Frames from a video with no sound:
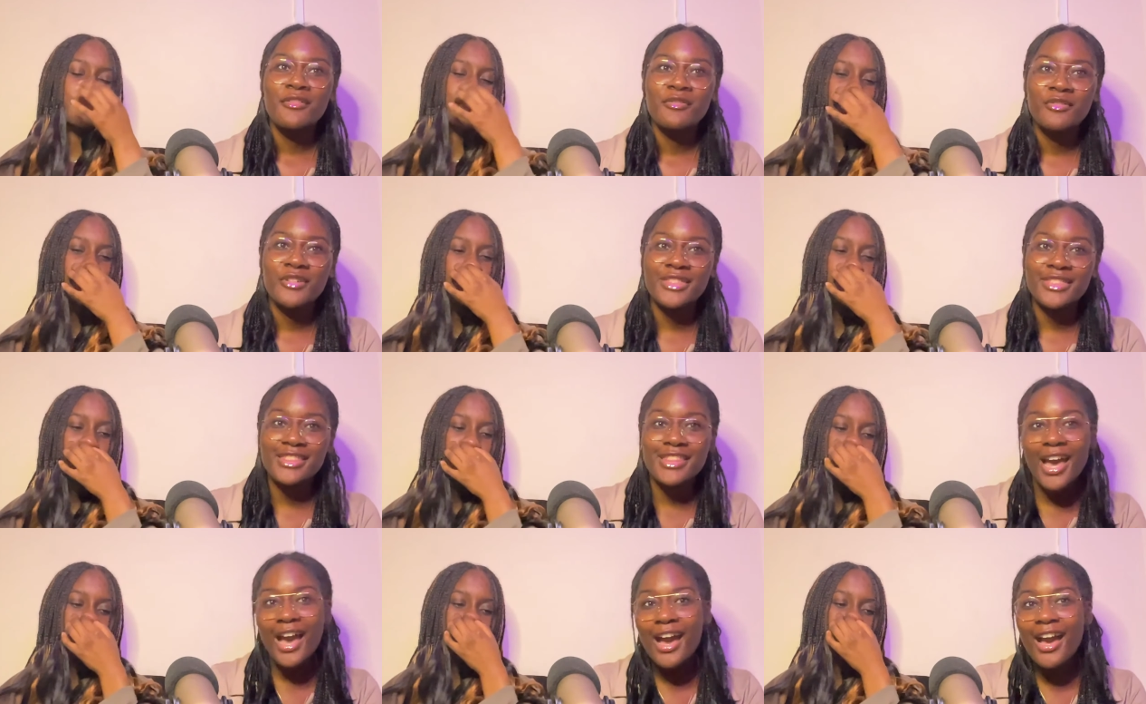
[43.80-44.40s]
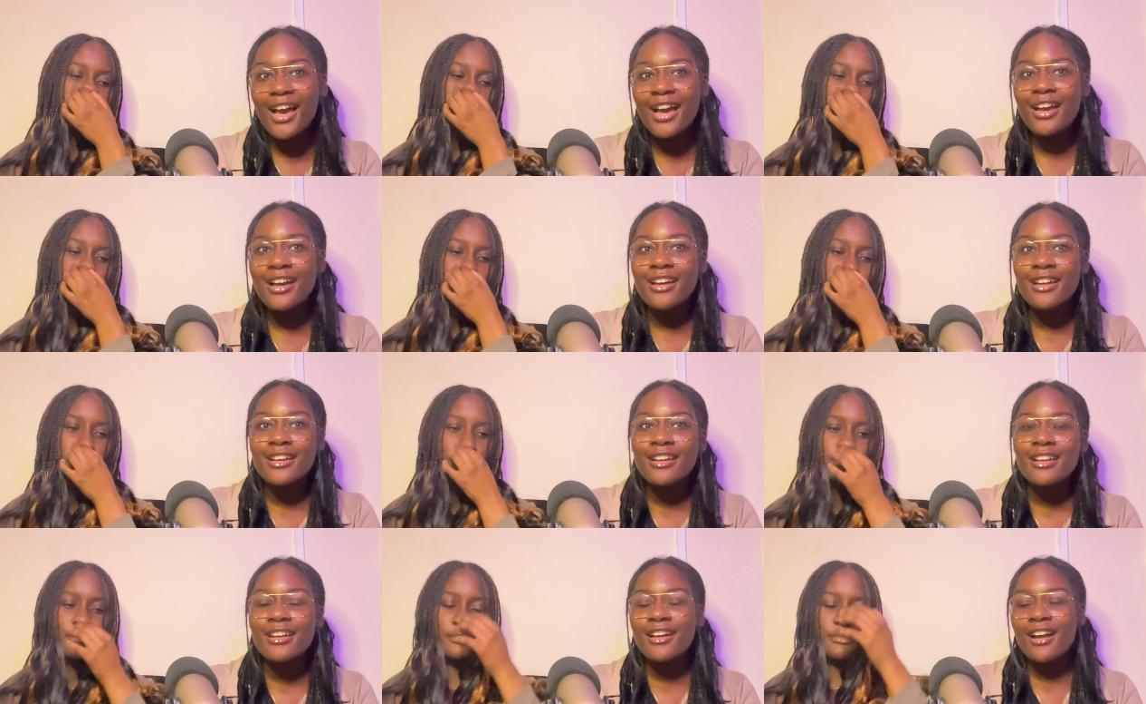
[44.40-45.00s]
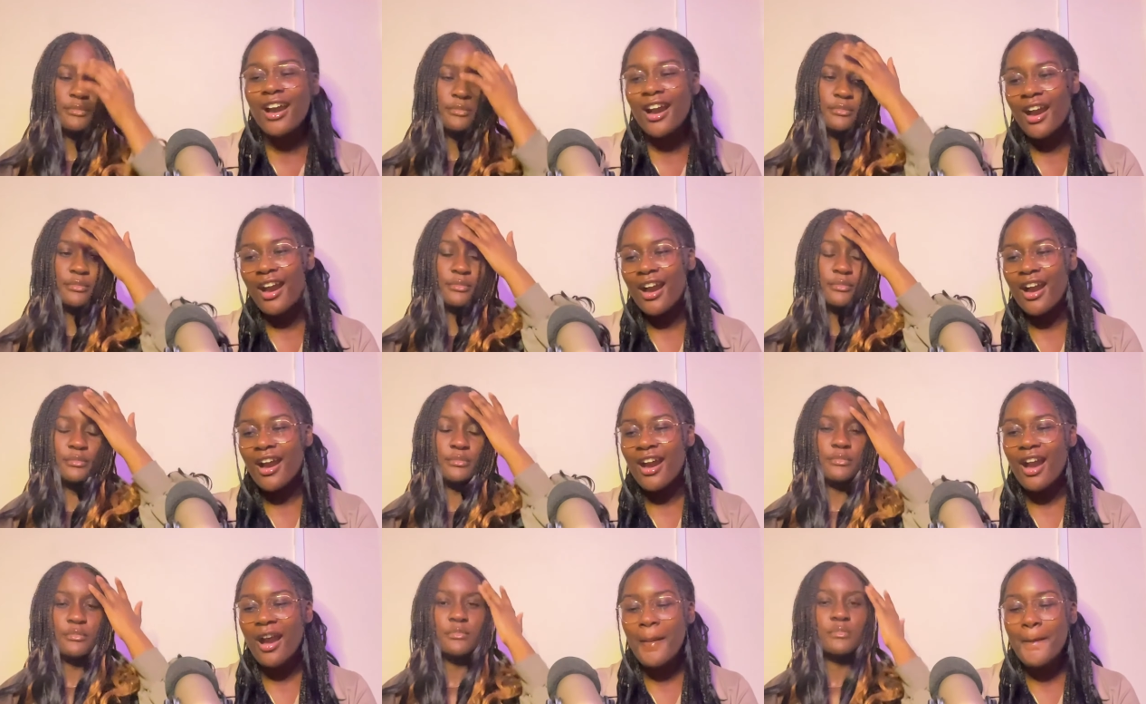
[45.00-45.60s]
Speaker 1: with that.
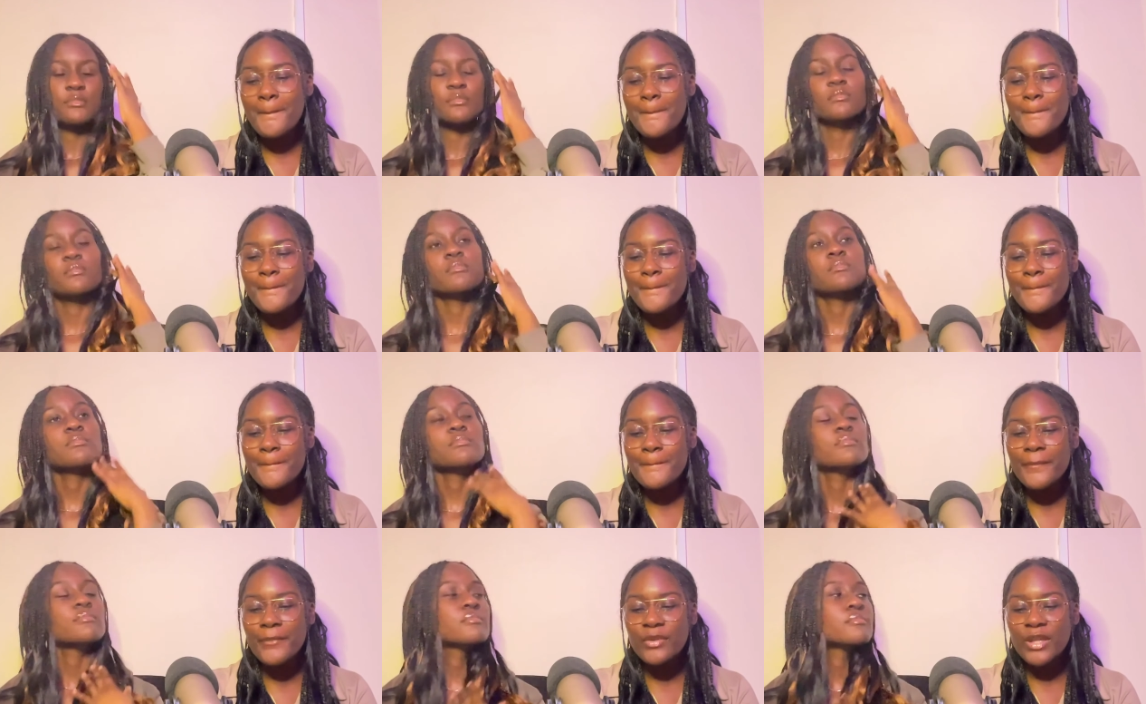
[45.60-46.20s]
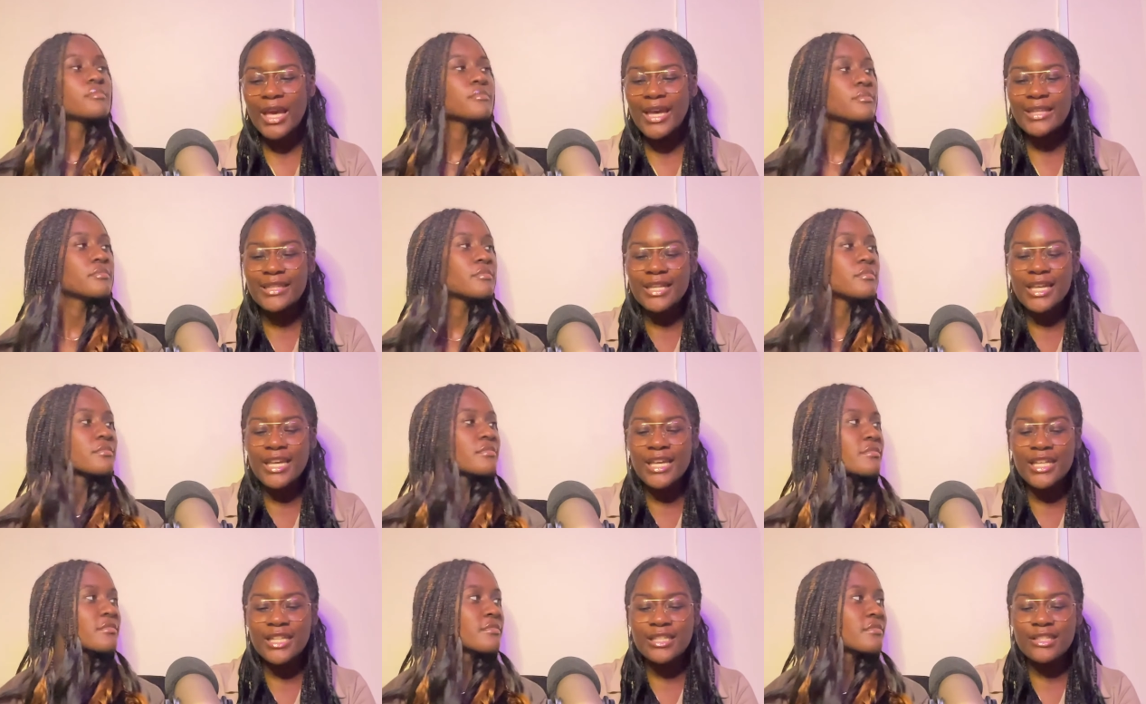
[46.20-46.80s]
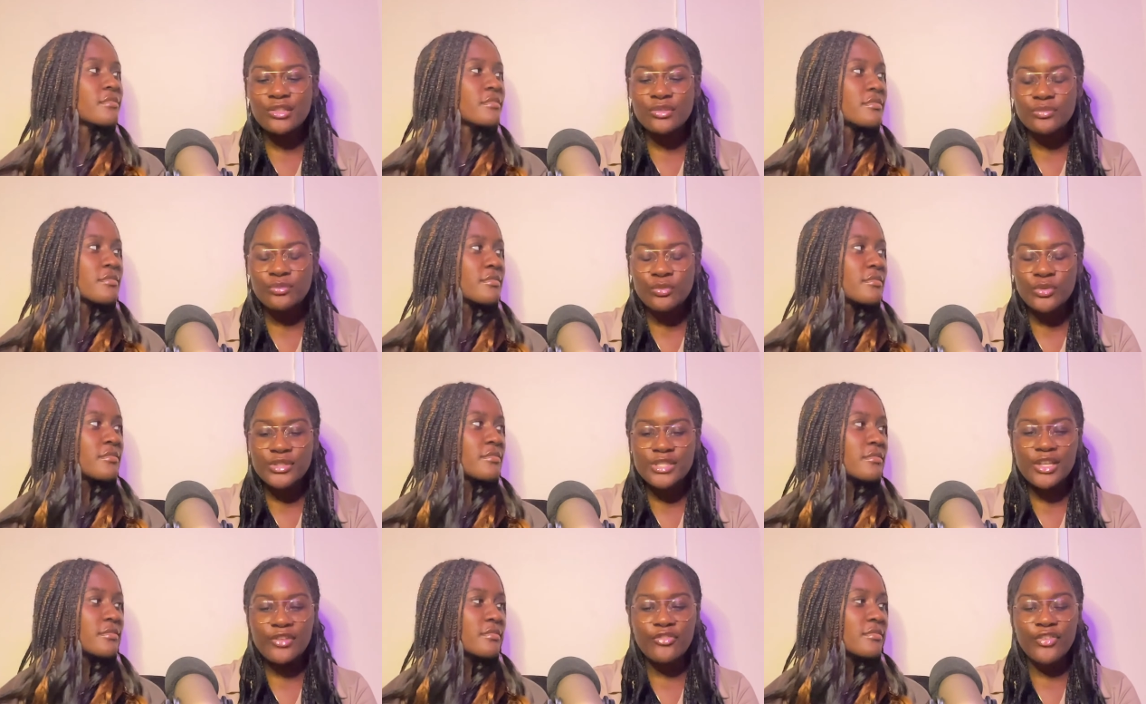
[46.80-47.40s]
Um, and then
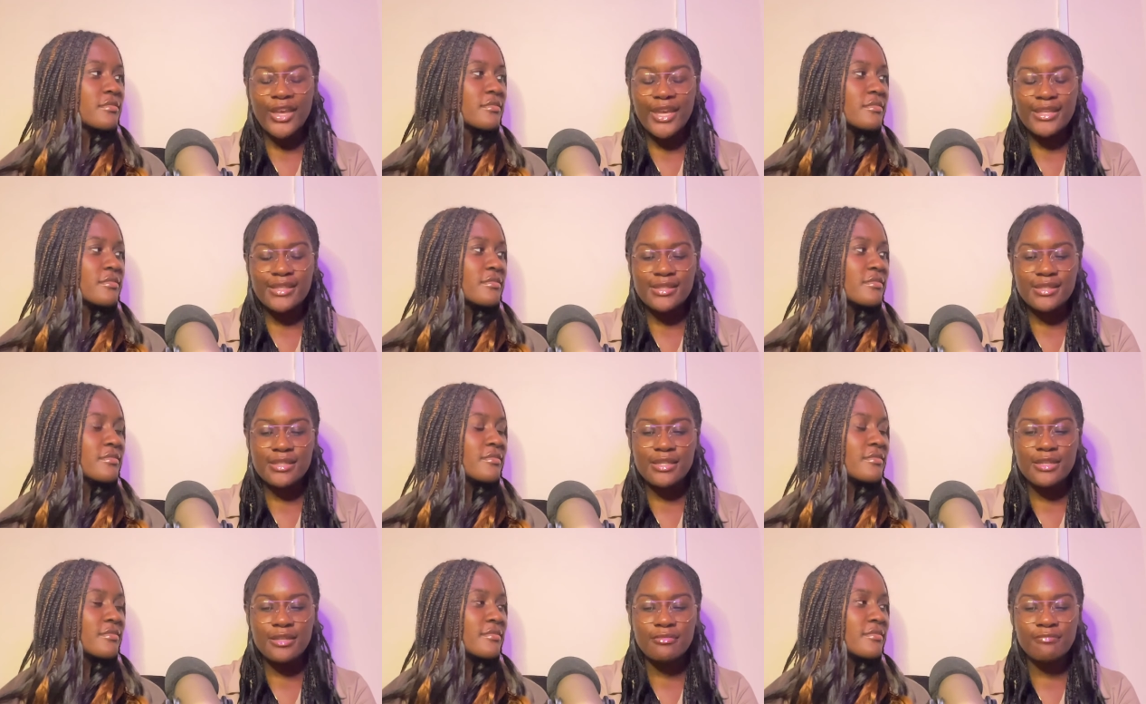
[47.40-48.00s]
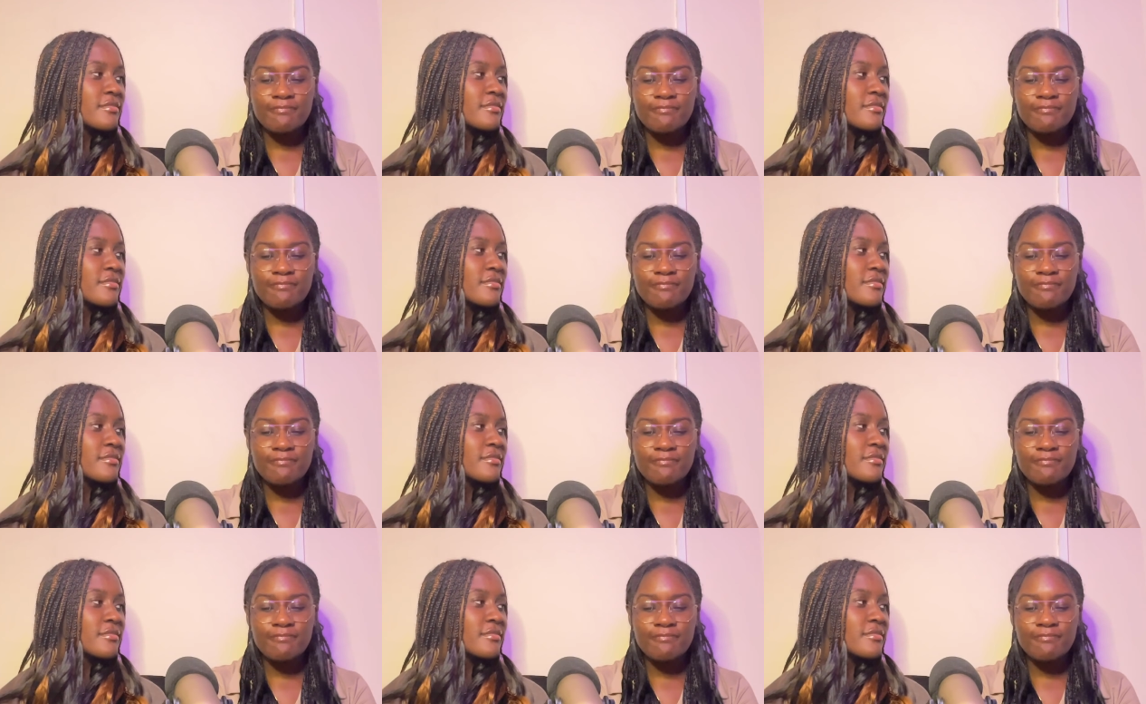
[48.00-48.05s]
what's her face?